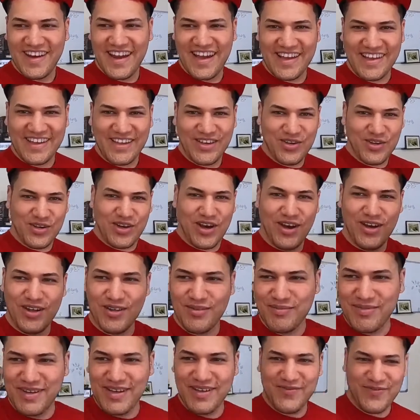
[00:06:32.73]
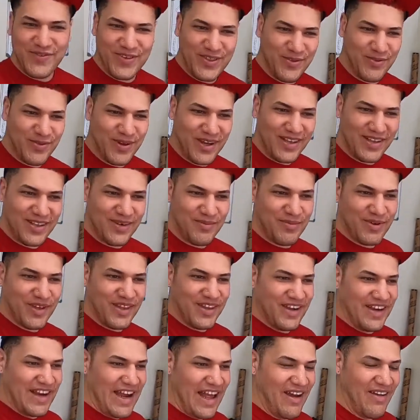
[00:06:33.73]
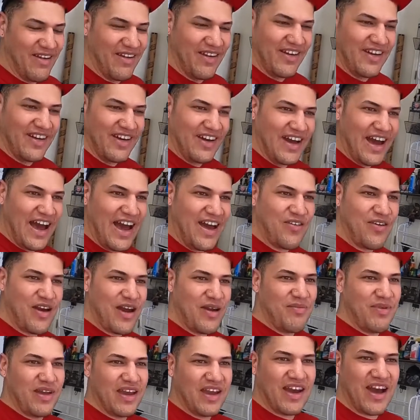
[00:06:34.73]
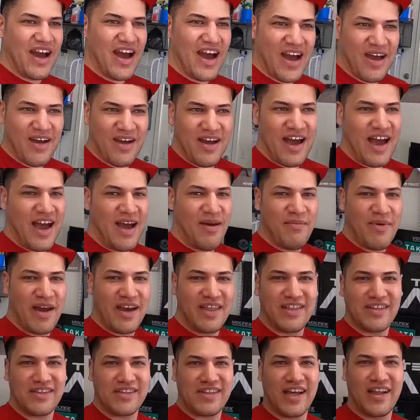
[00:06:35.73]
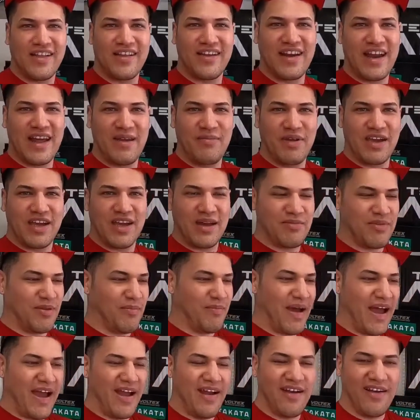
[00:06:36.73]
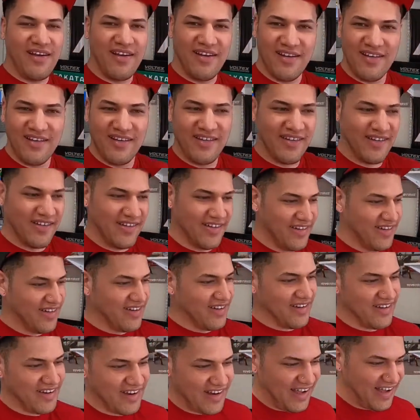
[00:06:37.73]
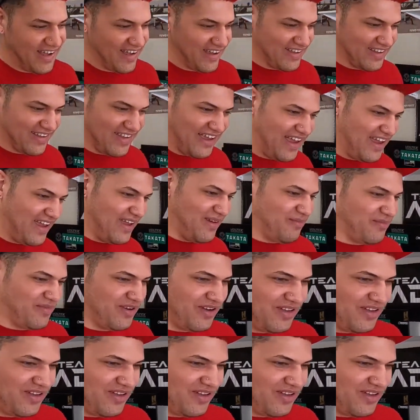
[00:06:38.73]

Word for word: like you called me for the welder, brother. Now, how do I be? How how am I the seller and I become the buyer? Like, damn,